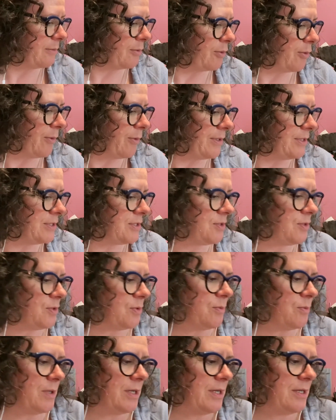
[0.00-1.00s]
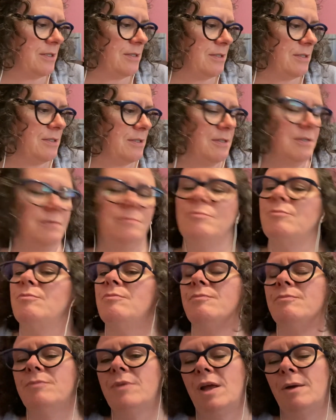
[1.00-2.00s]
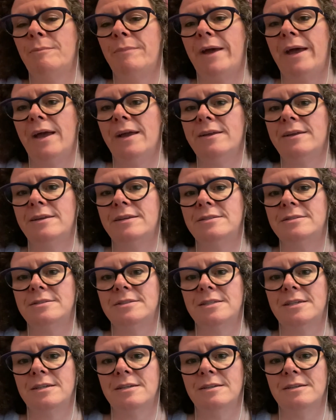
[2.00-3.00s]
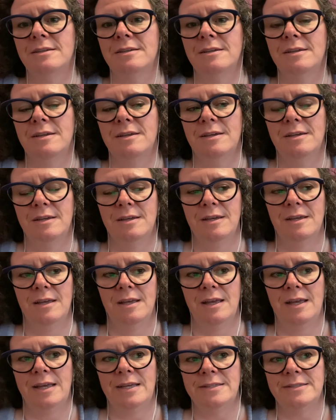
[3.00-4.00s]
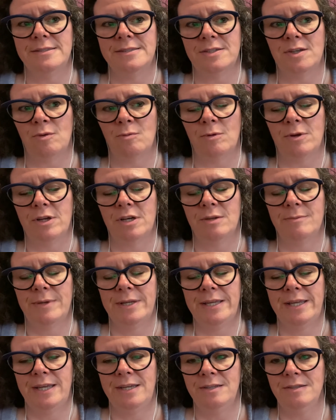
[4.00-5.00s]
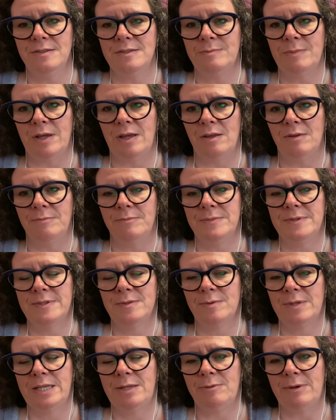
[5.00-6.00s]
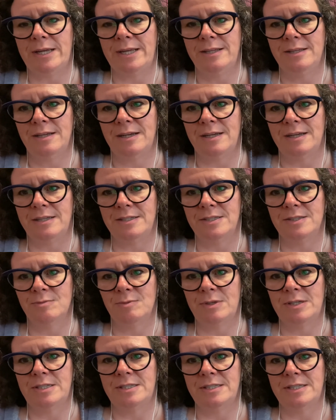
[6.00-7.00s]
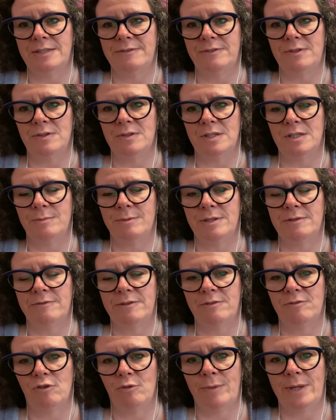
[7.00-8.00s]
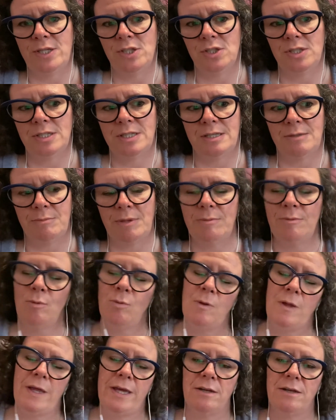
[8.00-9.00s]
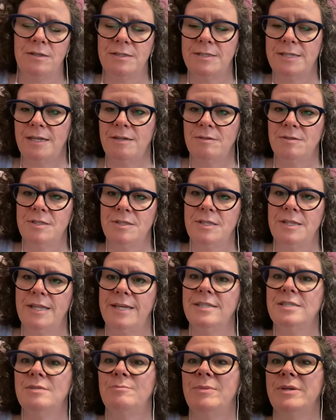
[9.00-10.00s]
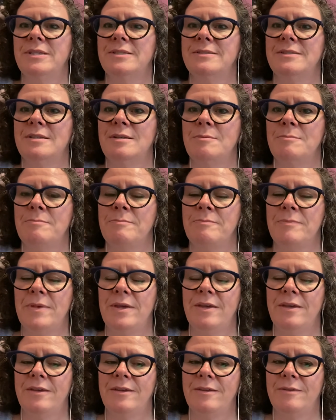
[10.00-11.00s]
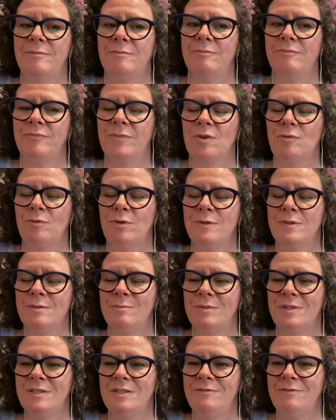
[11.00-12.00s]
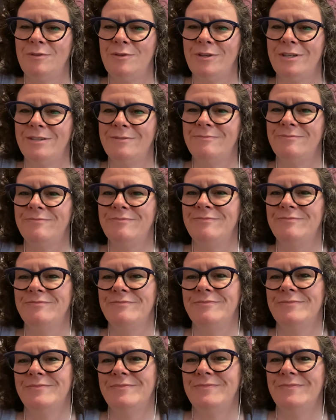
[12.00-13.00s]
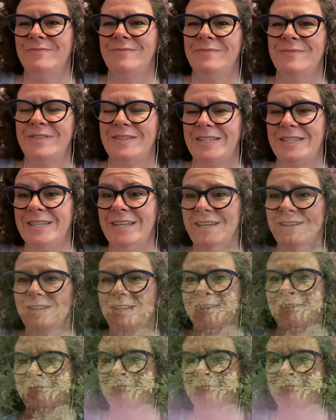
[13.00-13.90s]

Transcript: going to come back and start working on my candle spell. So anyway, I just wanted to give you a little bit of information, and maybe we'll head on down to the lake to pick some Rosa Multiflora. See you down there.